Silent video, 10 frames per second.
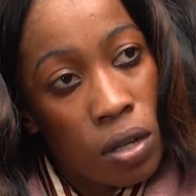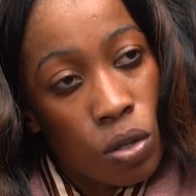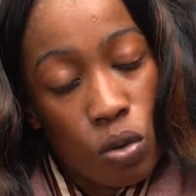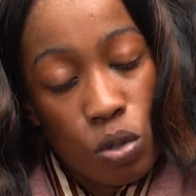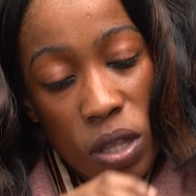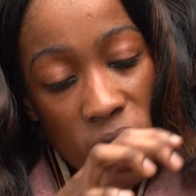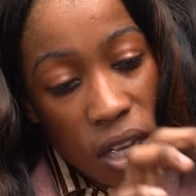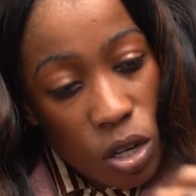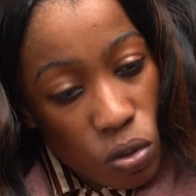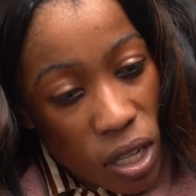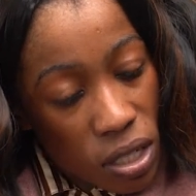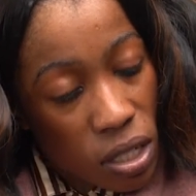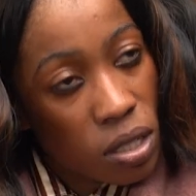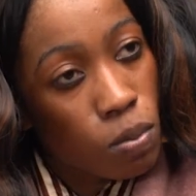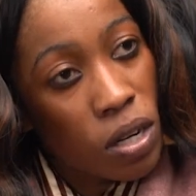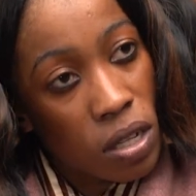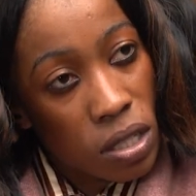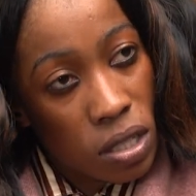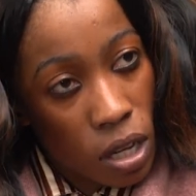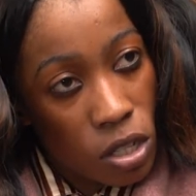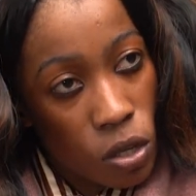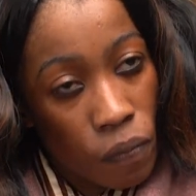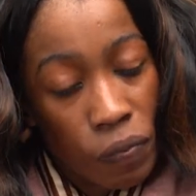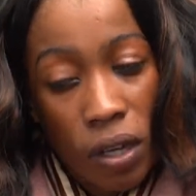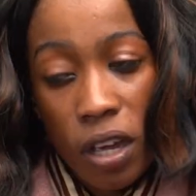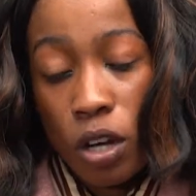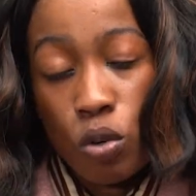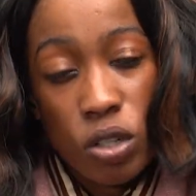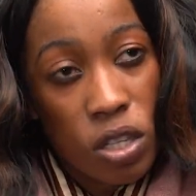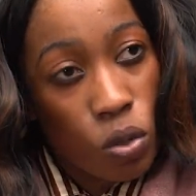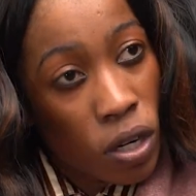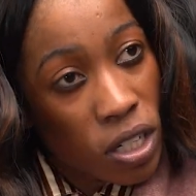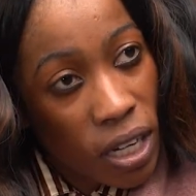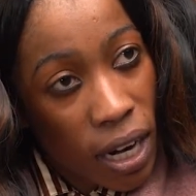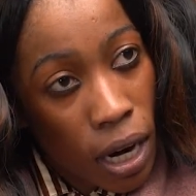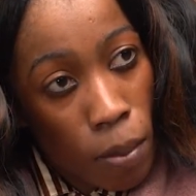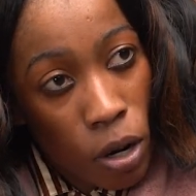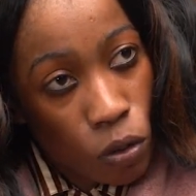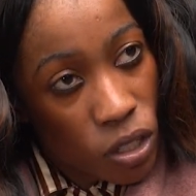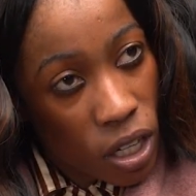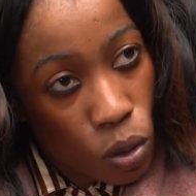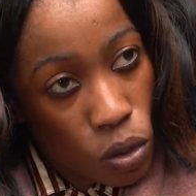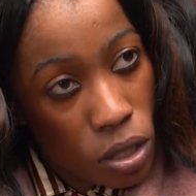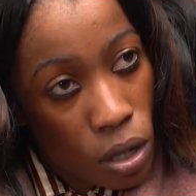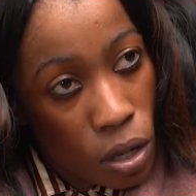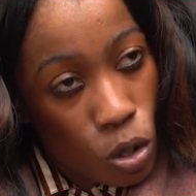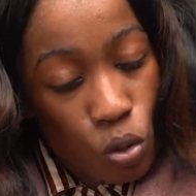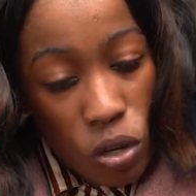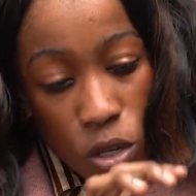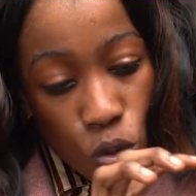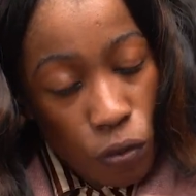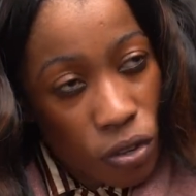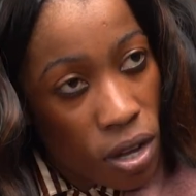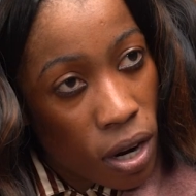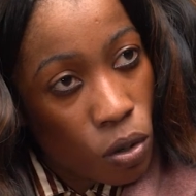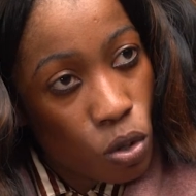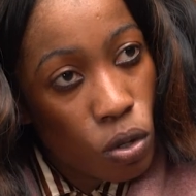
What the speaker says: Because when they get to that experience stage, recruiters only take a number of seconds to get to figure out.